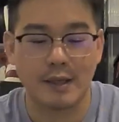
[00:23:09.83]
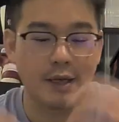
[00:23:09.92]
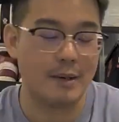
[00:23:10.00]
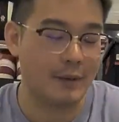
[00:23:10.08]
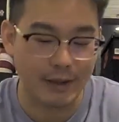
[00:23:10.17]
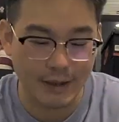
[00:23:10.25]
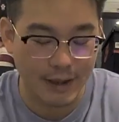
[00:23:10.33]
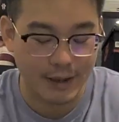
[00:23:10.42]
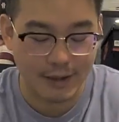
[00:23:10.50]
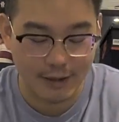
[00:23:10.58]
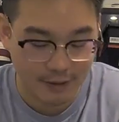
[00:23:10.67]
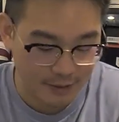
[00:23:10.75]
Come on, like,
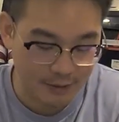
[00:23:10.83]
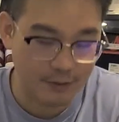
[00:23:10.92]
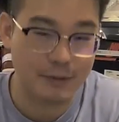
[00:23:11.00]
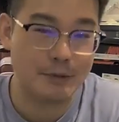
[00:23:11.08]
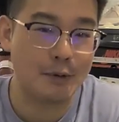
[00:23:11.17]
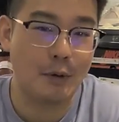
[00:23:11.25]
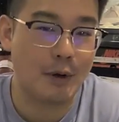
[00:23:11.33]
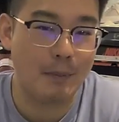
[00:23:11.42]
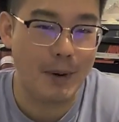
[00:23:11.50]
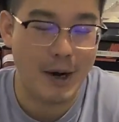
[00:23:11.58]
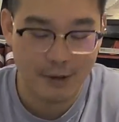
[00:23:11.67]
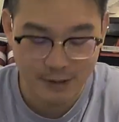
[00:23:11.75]
there's no
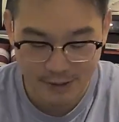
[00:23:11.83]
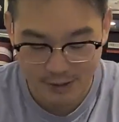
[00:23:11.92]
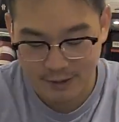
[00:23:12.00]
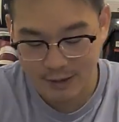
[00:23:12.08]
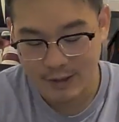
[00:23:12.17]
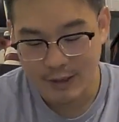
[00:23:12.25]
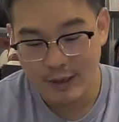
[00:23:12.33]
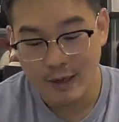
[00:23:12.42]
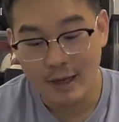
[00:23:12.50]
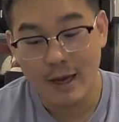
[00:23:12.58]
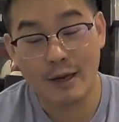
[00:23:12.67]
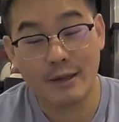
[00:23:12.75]
comparison.
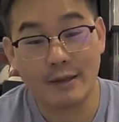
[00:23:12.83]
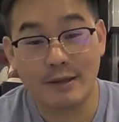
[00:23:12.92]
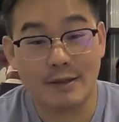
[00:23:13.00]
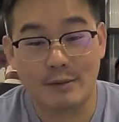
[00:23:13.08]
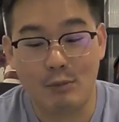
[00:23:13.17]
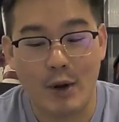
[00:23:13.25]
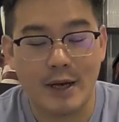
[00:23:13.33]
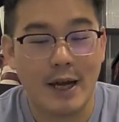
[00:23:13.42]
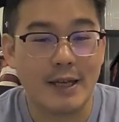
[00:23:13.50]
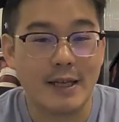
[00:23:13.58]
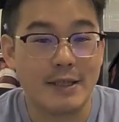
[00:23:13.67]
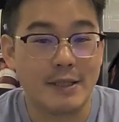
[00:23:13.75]
That's why
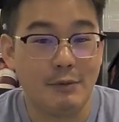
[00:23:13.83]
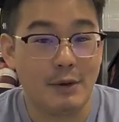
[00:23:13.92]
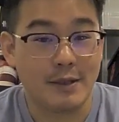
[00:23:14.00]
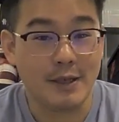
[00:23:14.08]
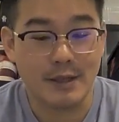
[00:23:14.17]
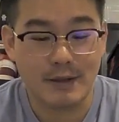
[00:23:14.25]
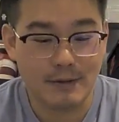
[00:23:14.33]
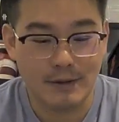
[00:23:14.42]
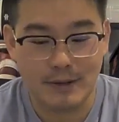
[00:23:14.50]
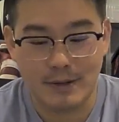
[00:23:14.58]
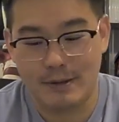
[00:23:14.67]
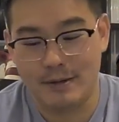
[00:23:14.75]
Nike still
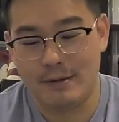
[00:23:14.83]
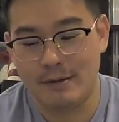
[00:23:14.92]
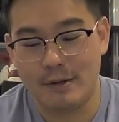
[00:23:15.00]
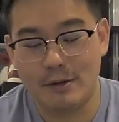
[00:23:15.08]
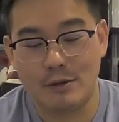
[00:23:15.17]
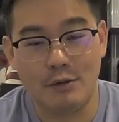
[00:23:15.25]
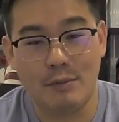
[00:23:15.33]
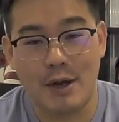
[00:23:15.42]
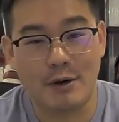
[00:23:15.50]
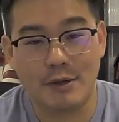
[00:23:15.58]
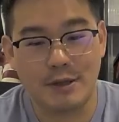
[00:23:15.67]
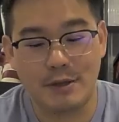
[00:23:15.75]
exists. The Zoom
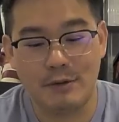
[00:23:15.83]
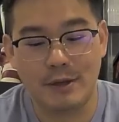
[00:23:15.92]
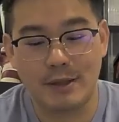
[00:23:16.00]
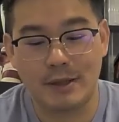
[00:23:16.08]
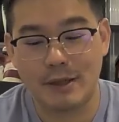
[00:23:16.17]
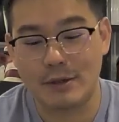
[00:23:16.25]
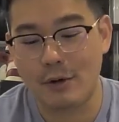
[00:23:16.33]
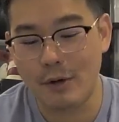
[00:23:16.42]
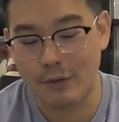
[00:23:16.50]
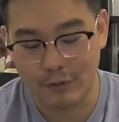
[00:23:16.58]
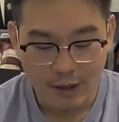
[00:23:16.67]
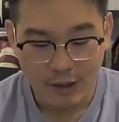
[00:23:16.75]
Air is the only thing that's
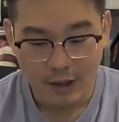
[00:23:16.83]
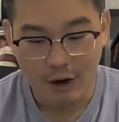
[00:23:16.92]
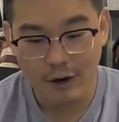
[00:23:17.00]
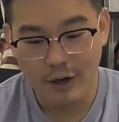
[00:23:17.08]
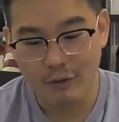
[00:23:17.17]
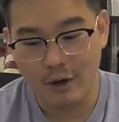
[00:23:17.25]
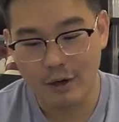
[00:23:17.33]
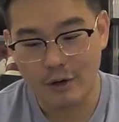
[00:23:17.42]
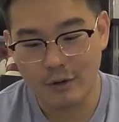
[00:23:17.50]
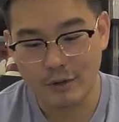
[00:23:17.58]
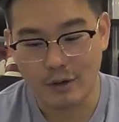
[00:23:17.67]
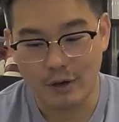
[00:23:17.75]
going for them. Cardio
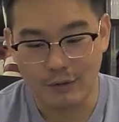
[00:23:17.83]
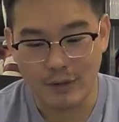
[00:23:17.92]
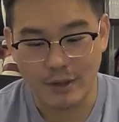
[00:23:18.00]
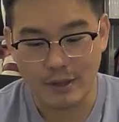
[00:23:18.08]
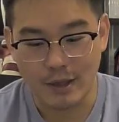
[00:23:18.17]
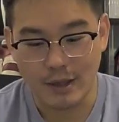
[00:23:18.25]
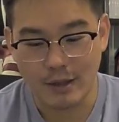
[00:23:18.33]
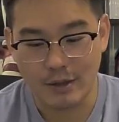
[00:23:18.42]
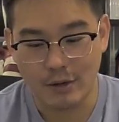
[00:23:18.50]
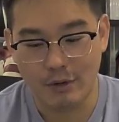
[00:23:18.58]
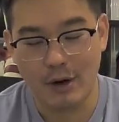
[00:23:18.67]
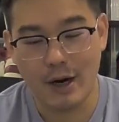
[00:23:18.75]
uncles, obviously, you're